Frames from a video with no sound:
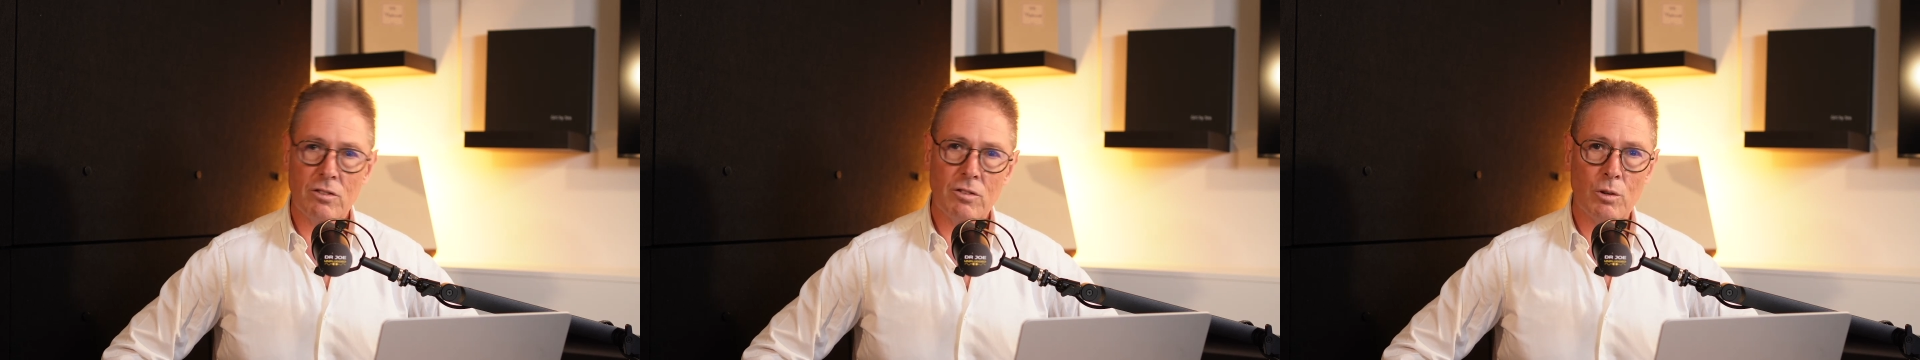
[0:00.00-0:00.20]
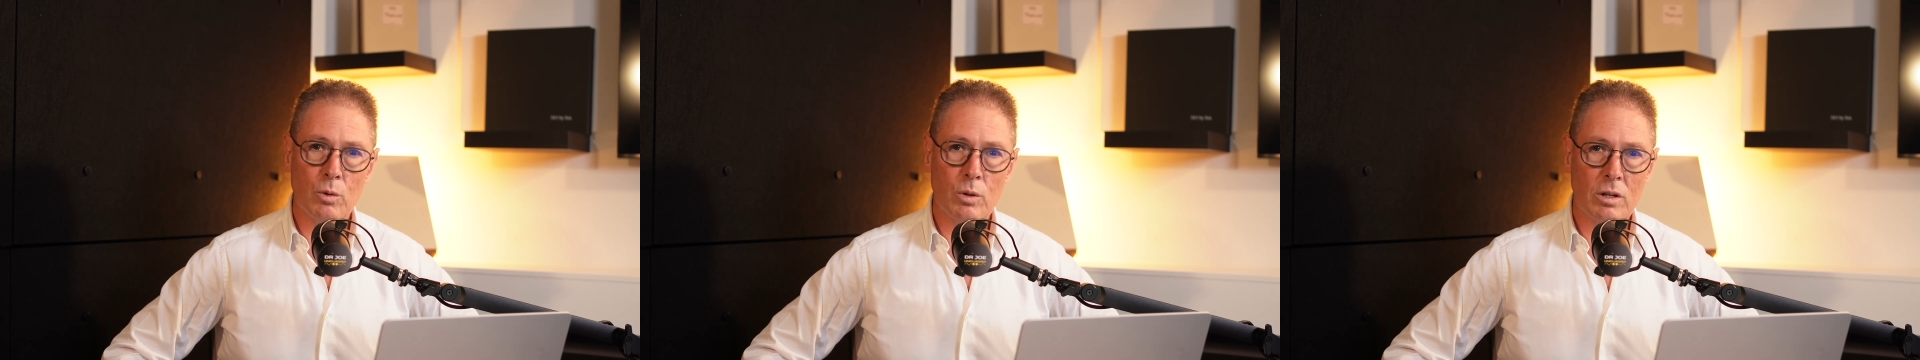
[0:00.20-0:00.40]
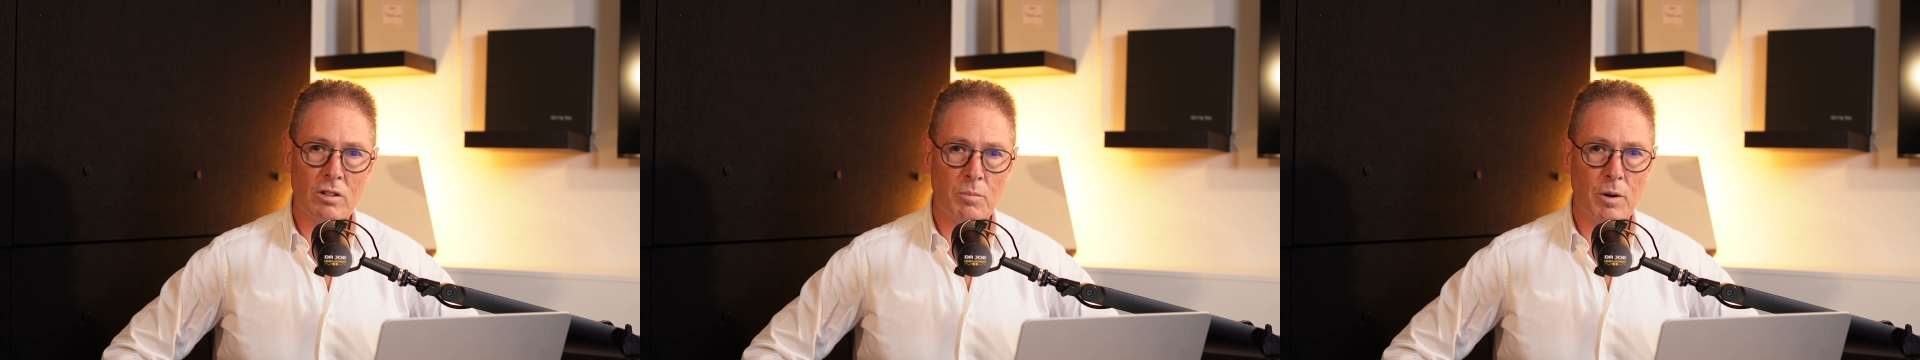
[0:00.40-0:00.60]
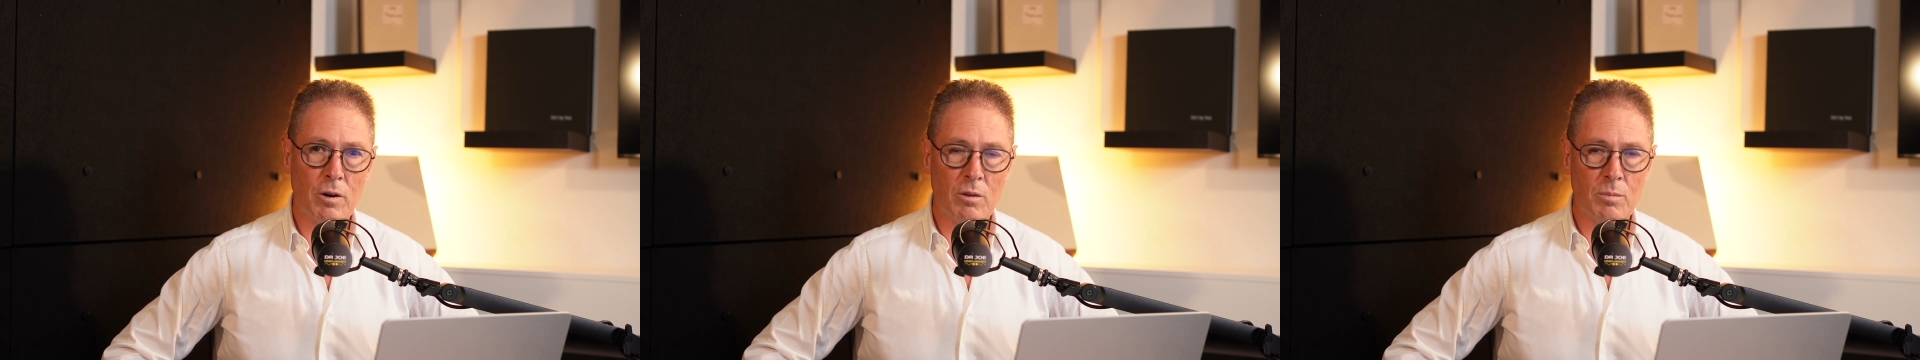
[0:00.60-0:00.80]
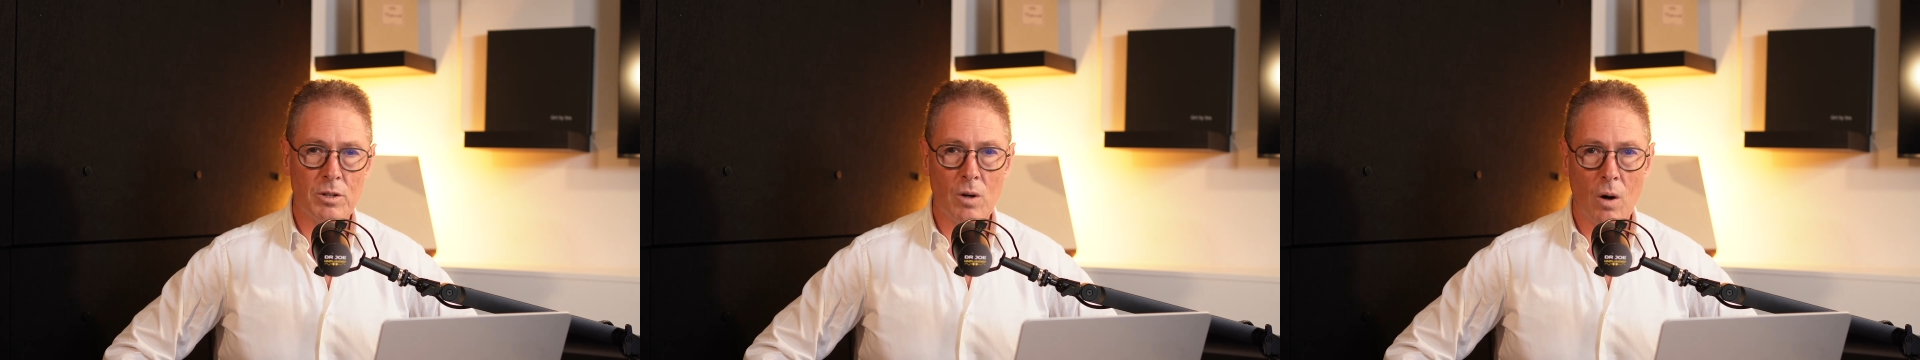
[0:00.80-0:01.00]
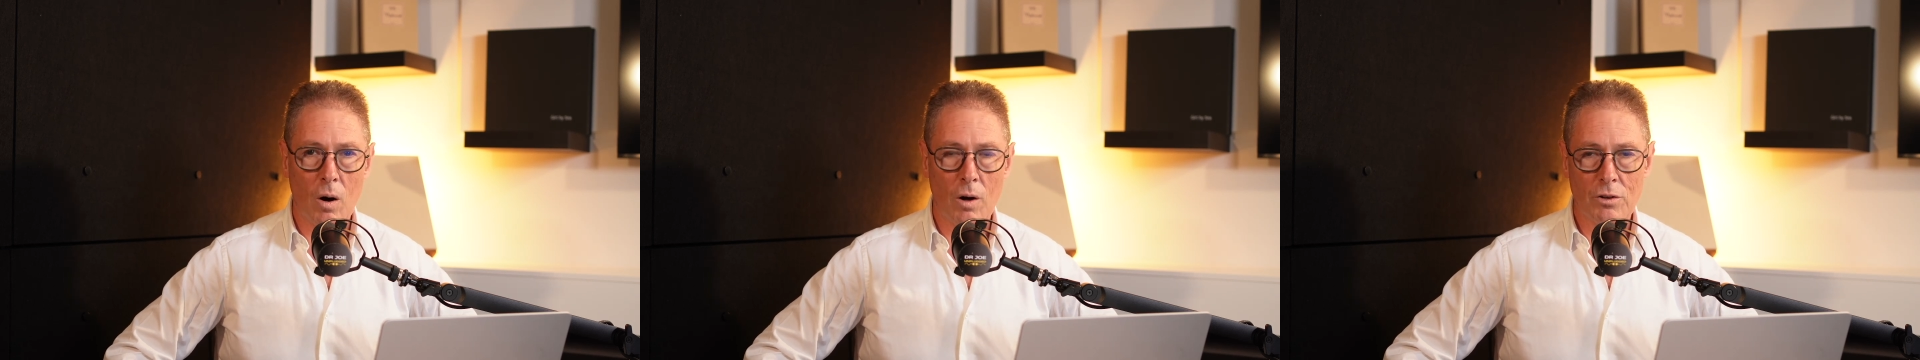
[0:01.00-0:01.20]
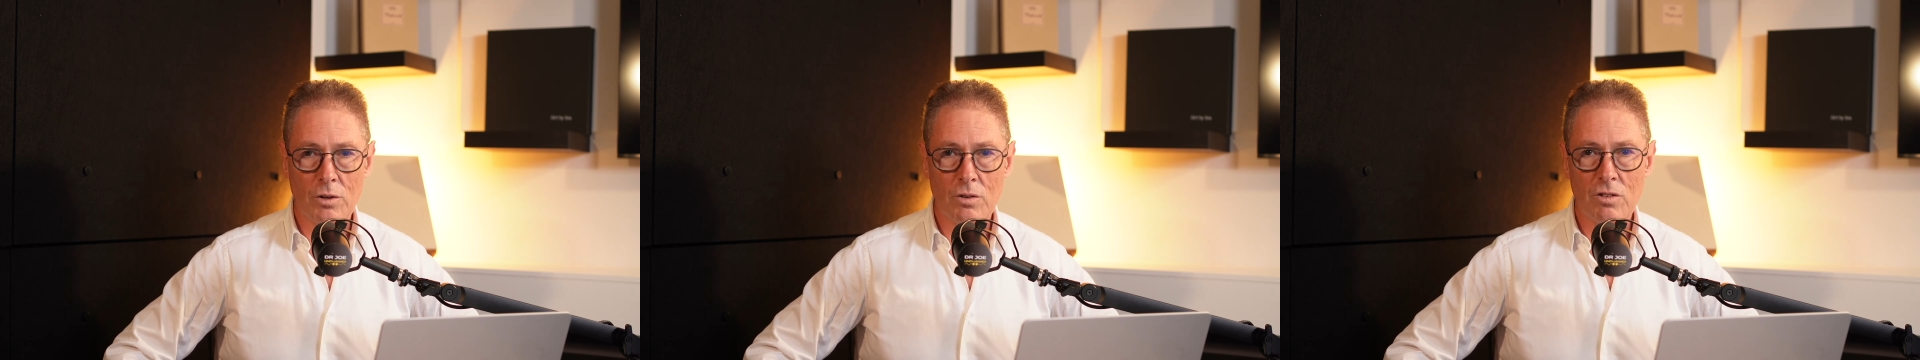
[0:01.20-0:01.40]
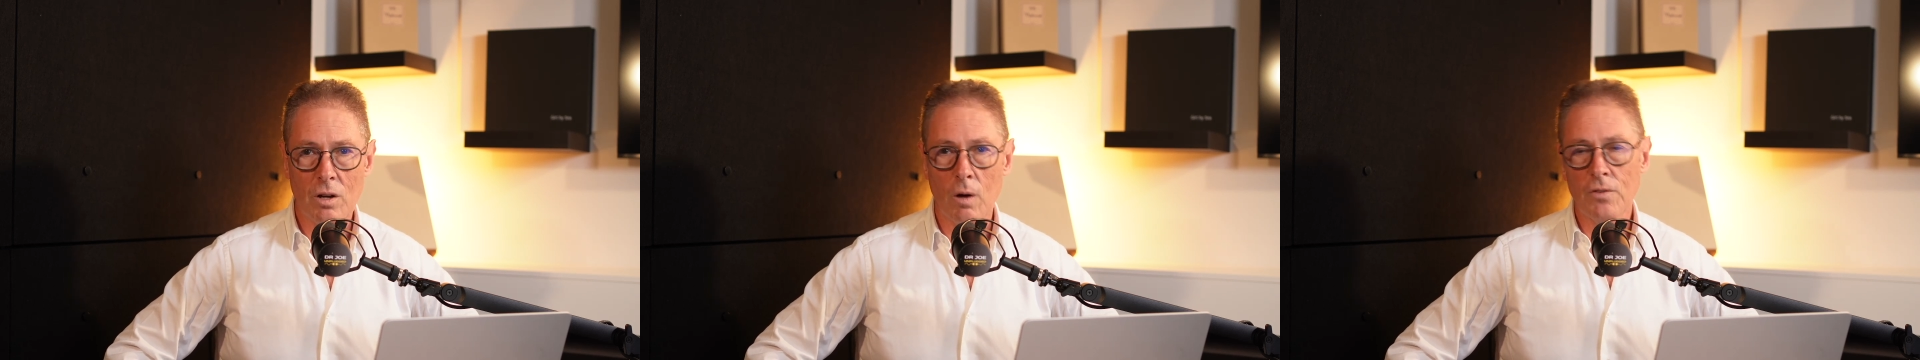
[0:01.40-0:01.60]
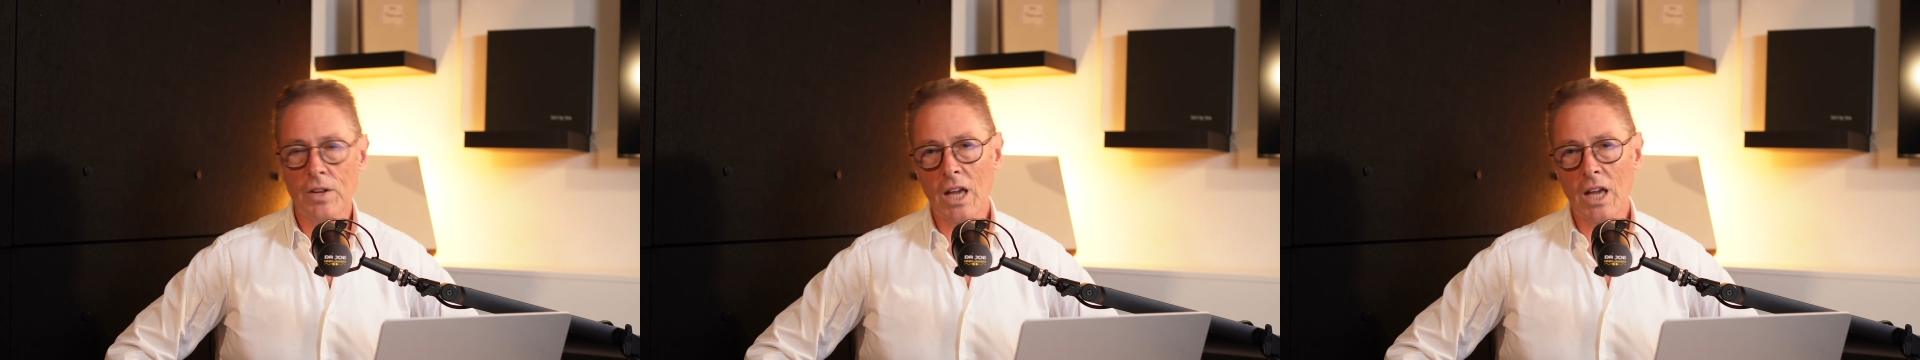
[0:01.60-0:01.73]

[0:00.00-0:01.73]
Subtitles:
to do an experiment on yourself